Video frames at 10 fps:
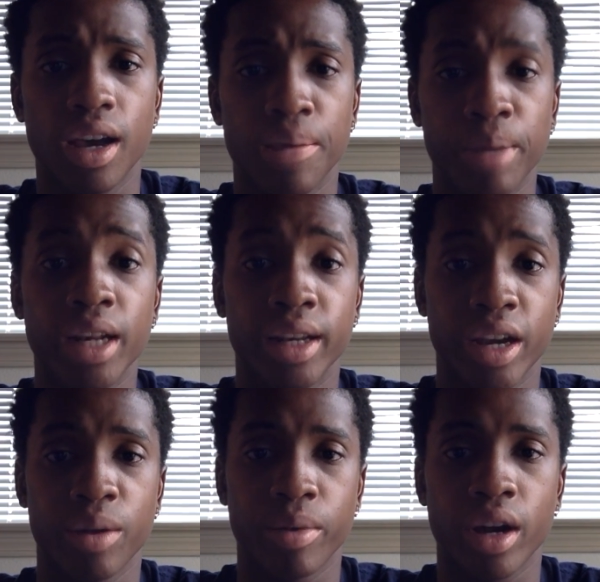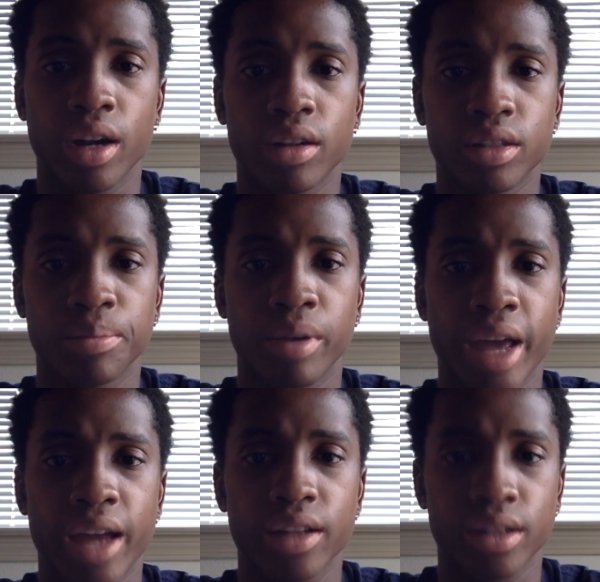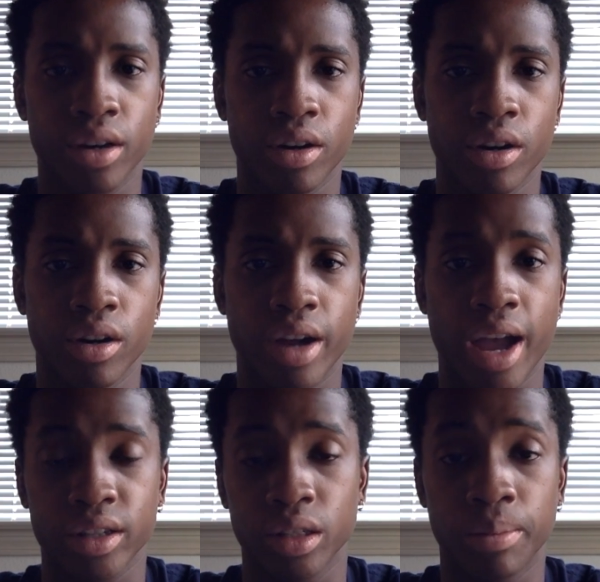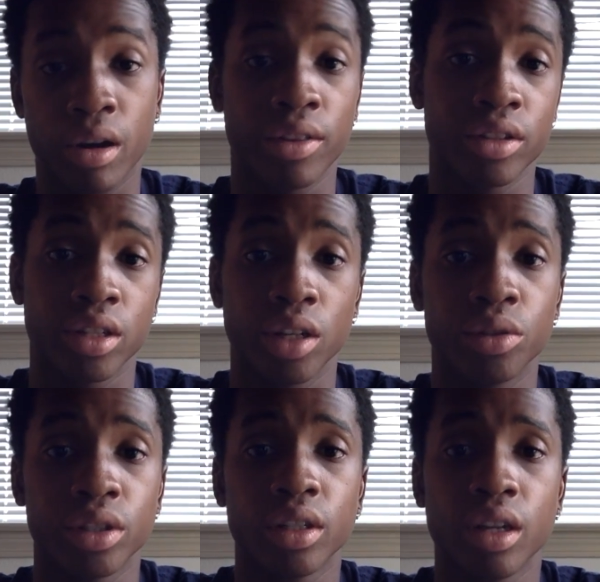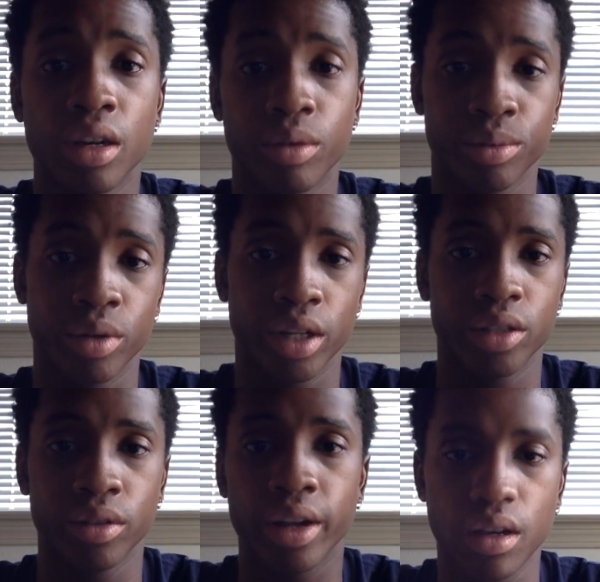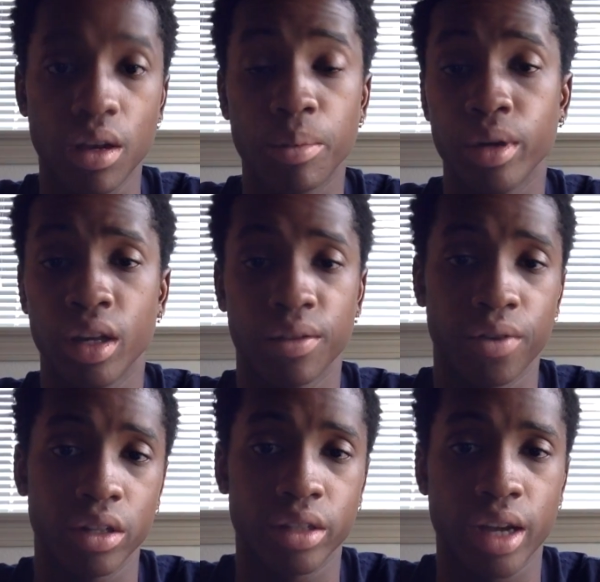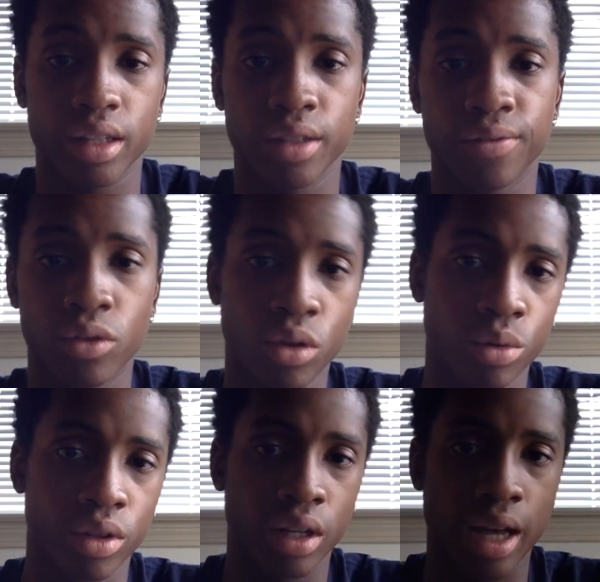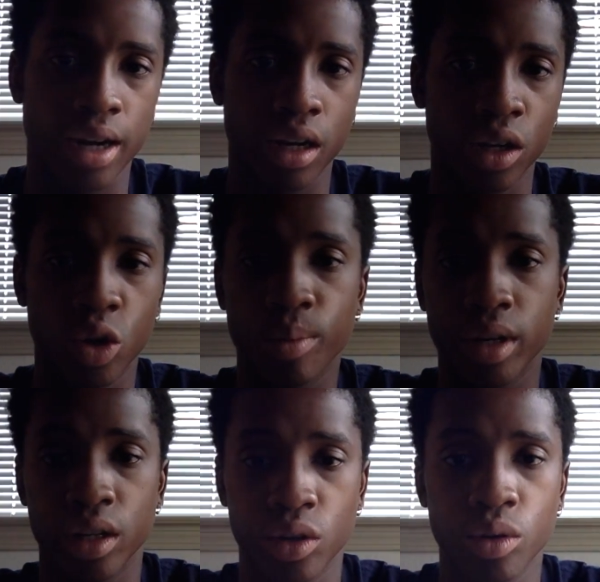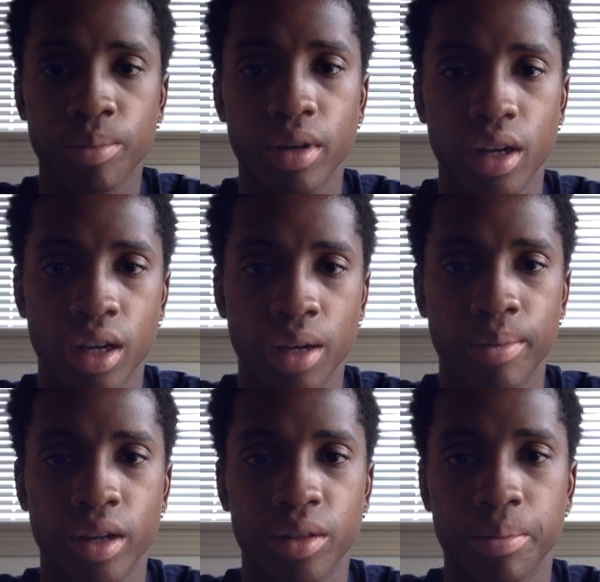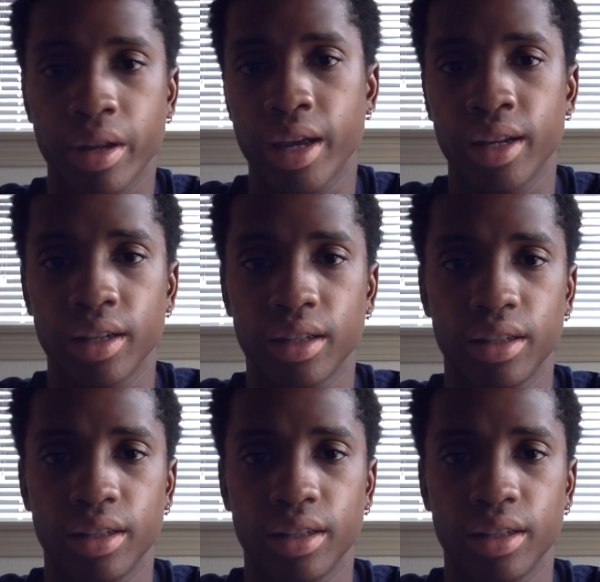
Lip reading: meat and dairy products. Plants are actually part of the solution, which we'll get to later. But yeah, the first act is full with a lot of gloom and doom about the planet